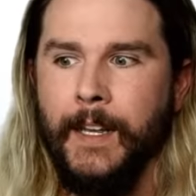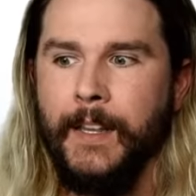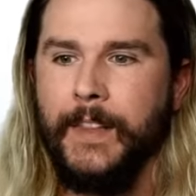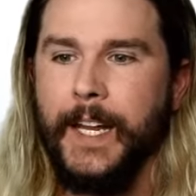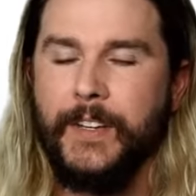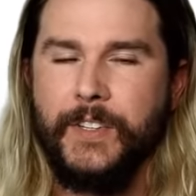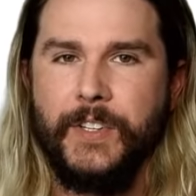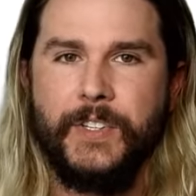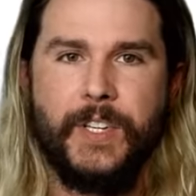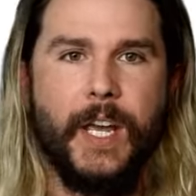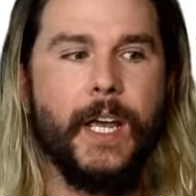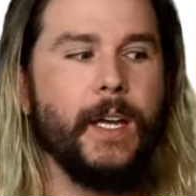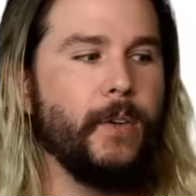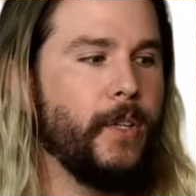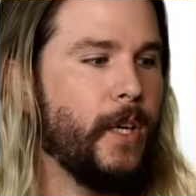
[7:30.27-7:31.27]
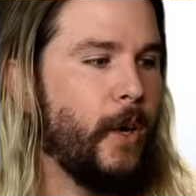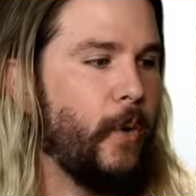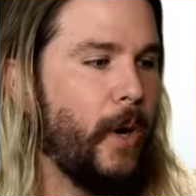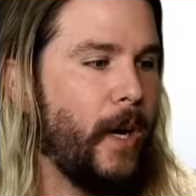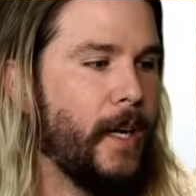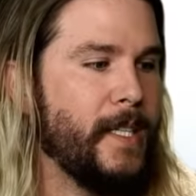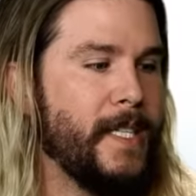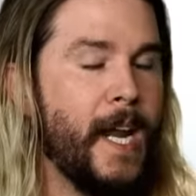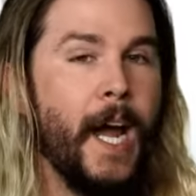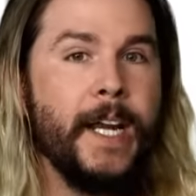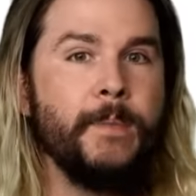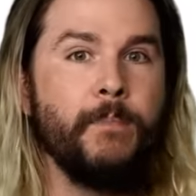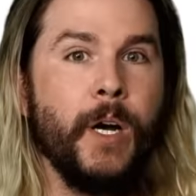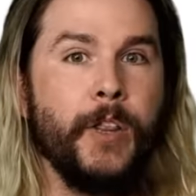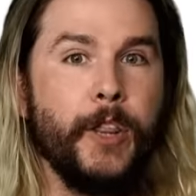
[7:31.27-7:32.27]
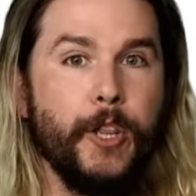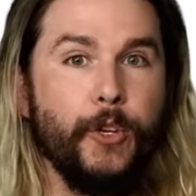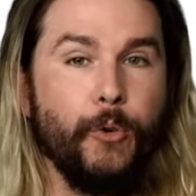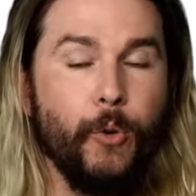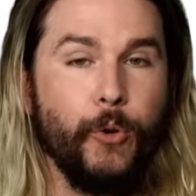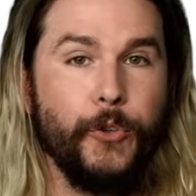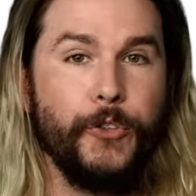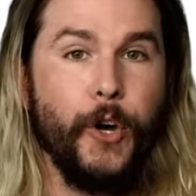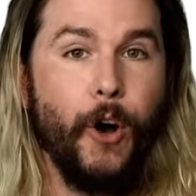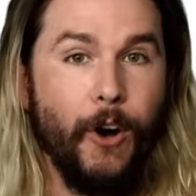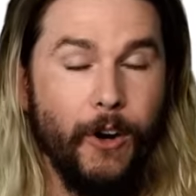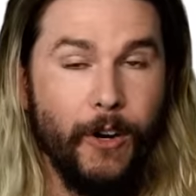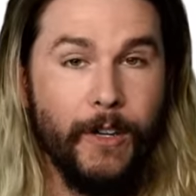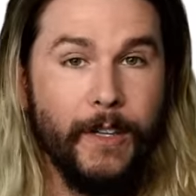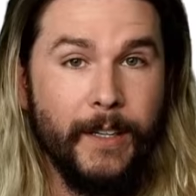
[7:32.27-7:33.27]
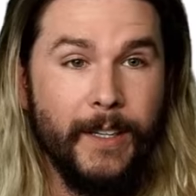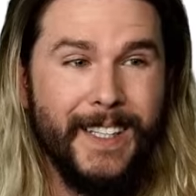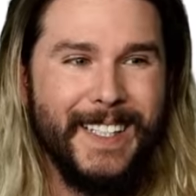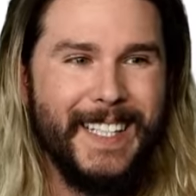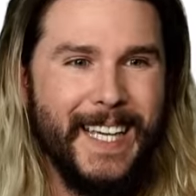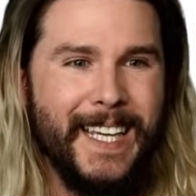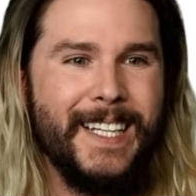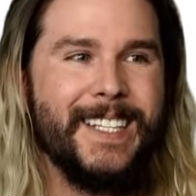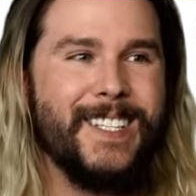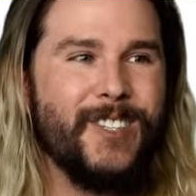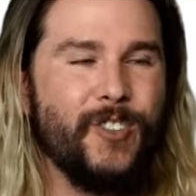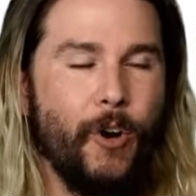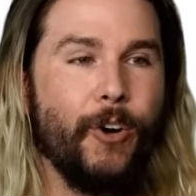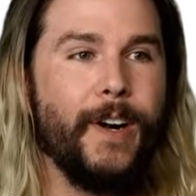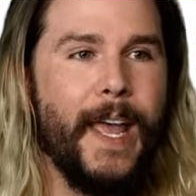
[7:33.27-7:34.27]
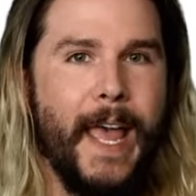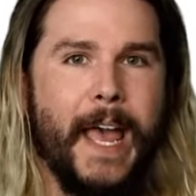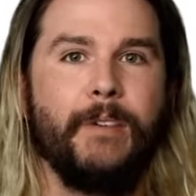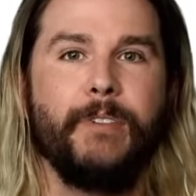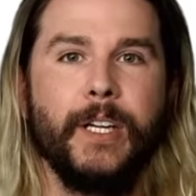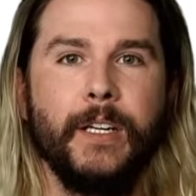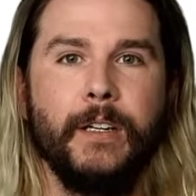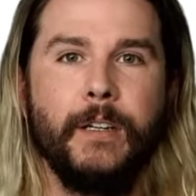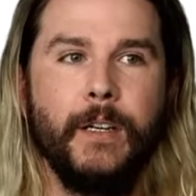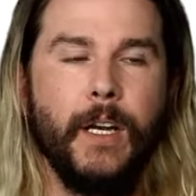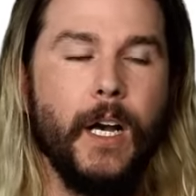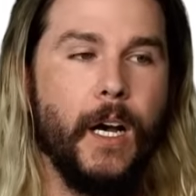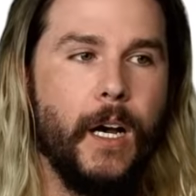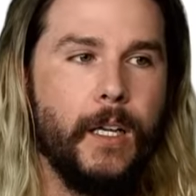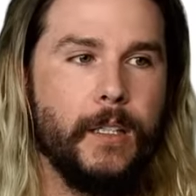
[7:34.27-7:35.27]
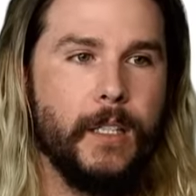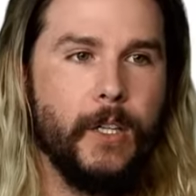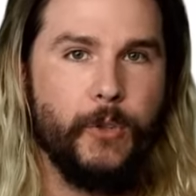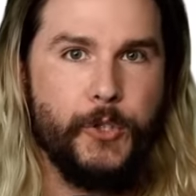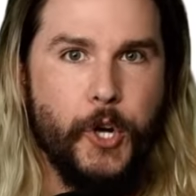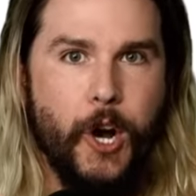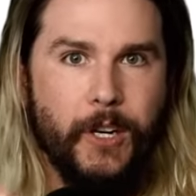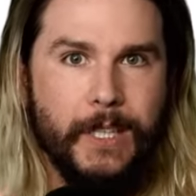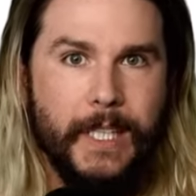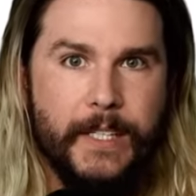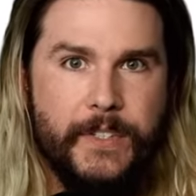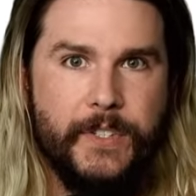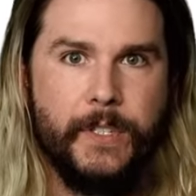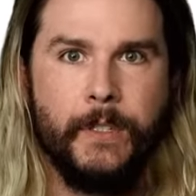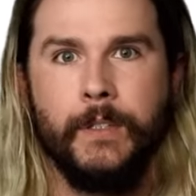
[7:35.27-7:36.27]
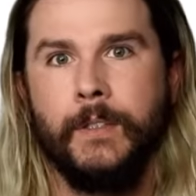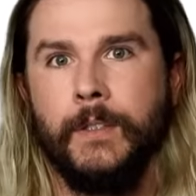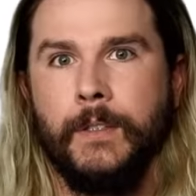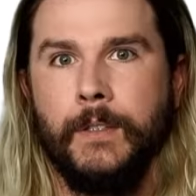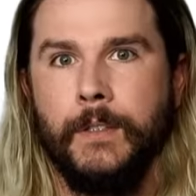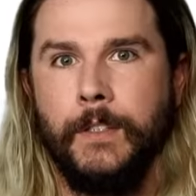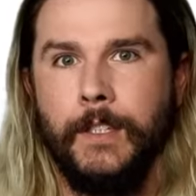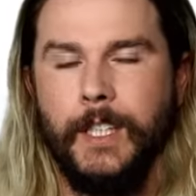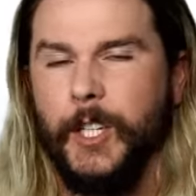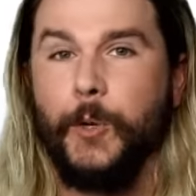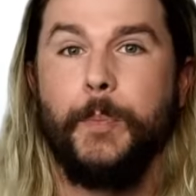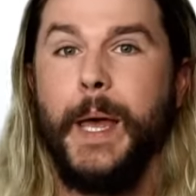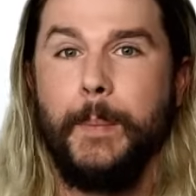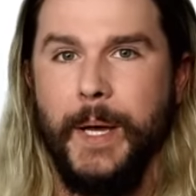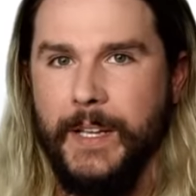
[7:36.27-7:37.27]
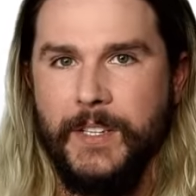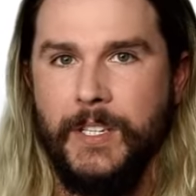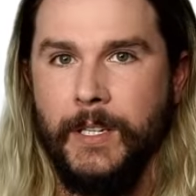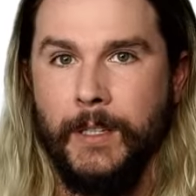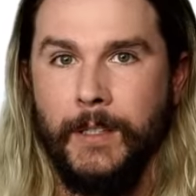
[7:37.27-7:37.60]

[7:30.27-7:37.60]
That is to say, you know, a nine month year old dog can start having uh, little doglets, little bebes.